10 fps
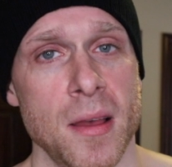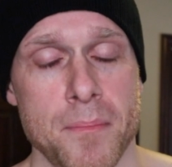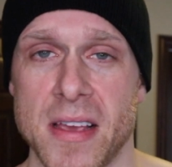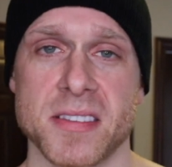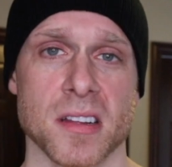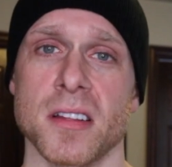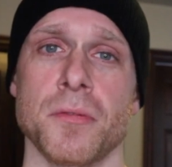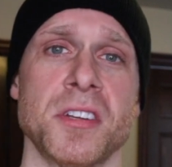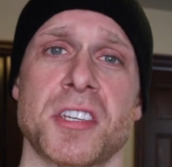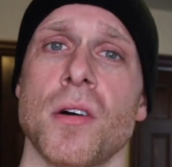basically
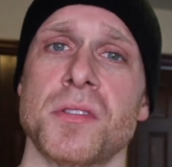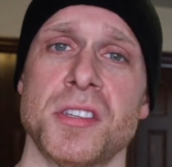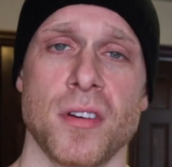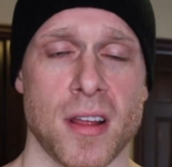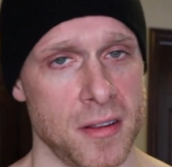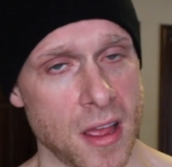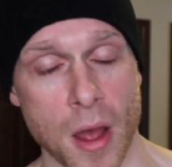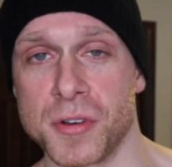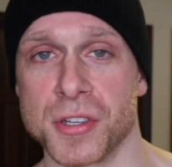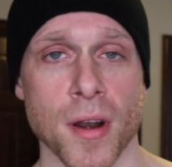reach out to you, and I
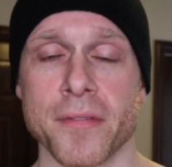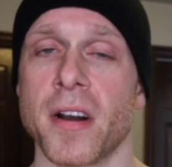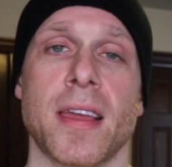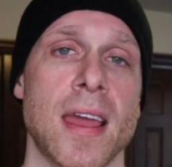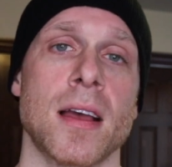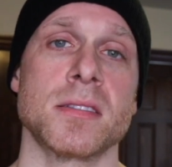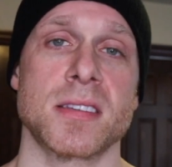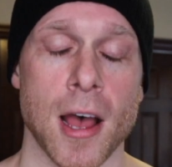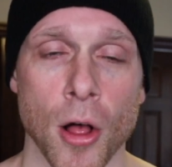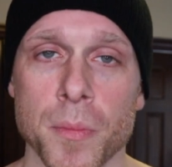would do whatever I can
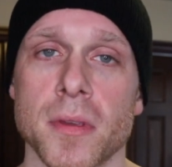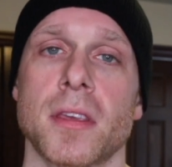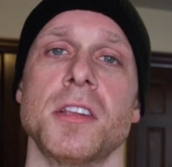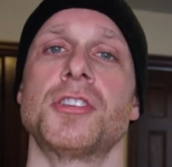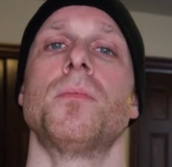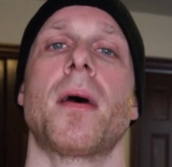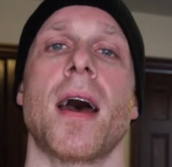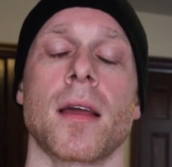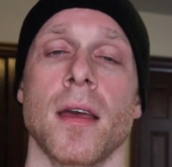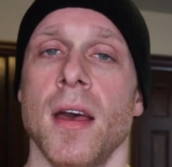to help get you
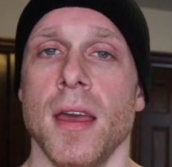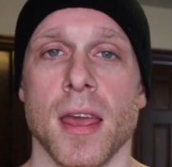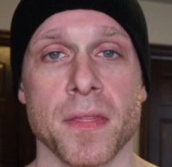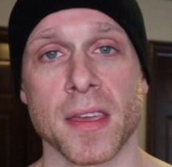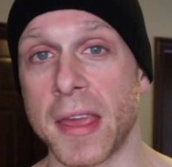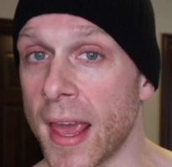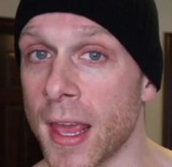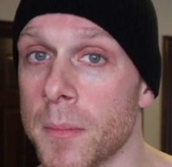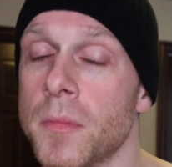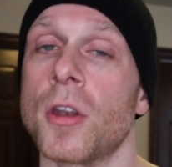back in the game,